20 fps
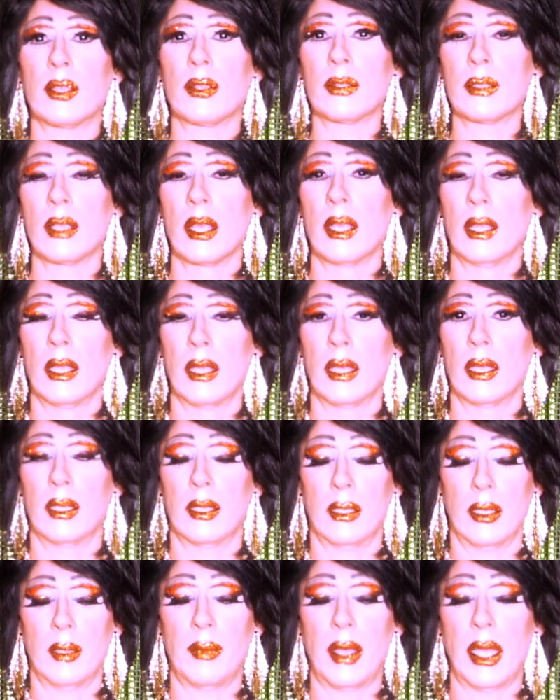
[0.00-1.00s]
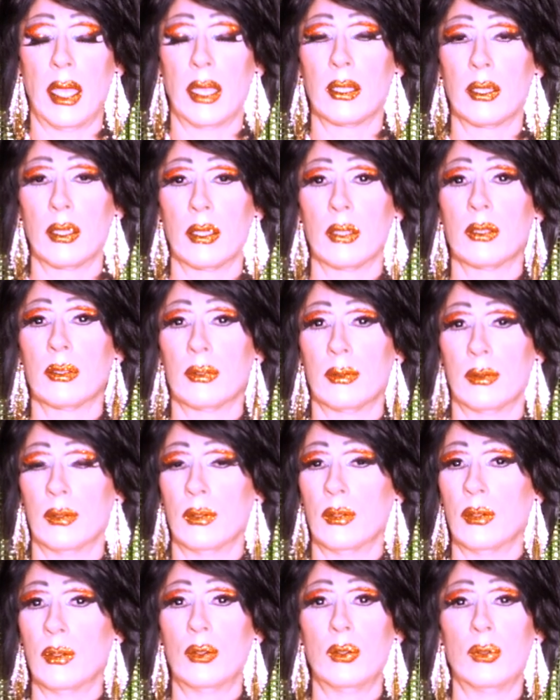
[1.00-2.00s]
out there's a man
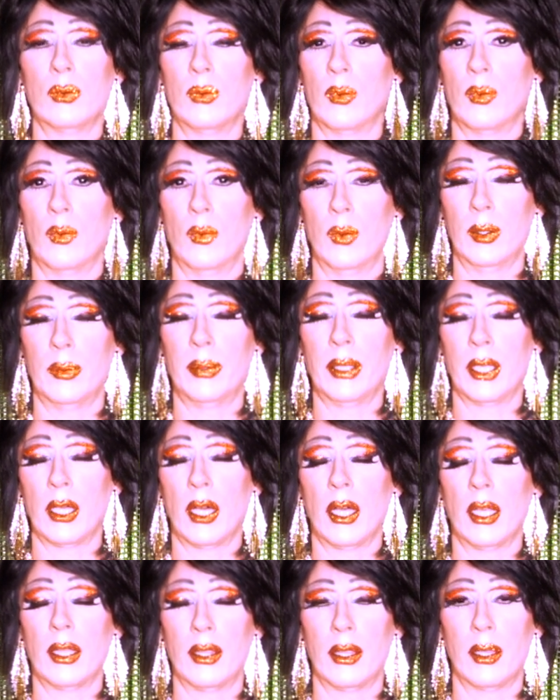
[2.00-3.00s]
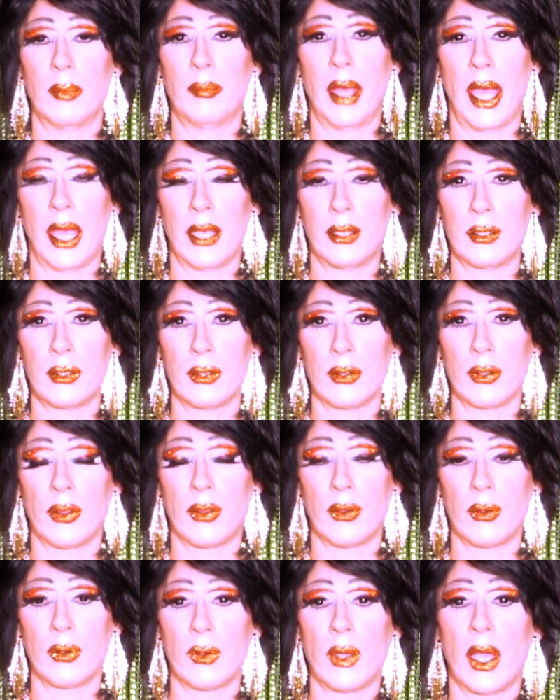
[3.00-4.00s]
who will be called the
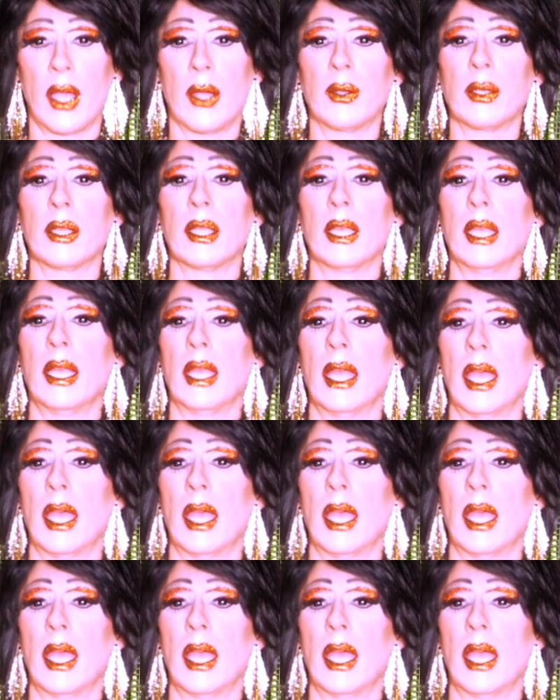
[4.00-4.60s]
bastard throughout.